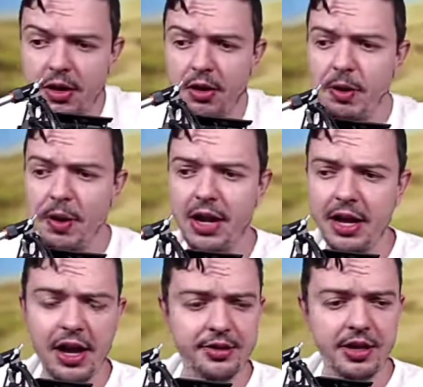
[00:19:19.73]
Probably not
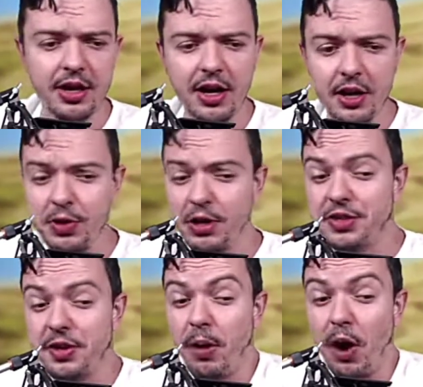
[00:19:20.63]
yet. I was waiting to see
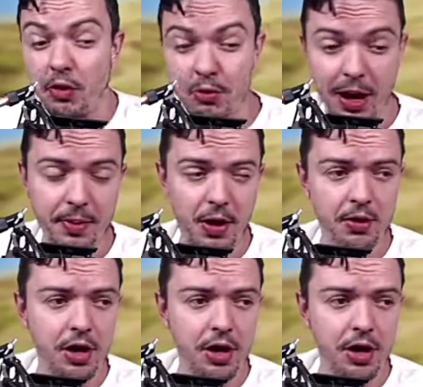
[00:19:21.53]
if Marov will pop out.